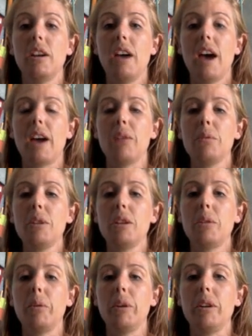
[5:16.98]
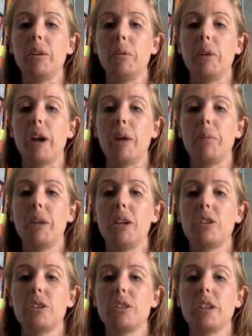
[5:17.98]
I really wonder what our
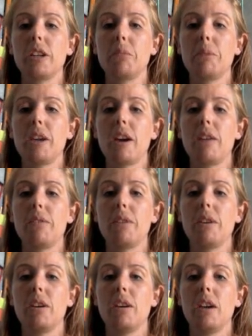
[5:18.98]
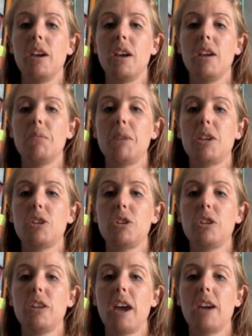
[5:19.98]
picture is going to be of. Make
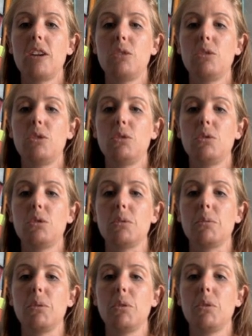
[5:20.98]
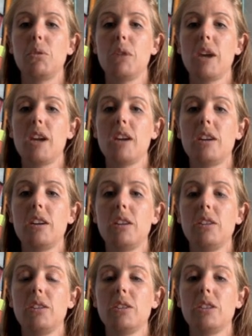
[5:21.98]
sure that you do some great
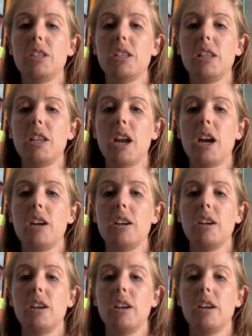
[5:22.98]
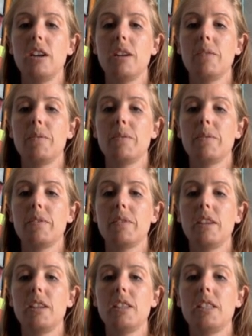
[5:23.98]
colors in there.
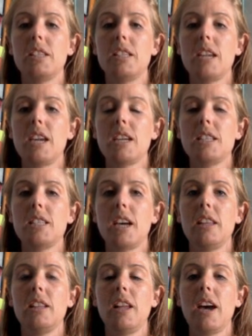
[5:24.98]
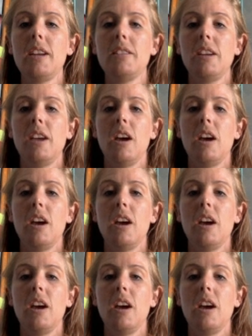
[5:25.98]
It's staying inside the line.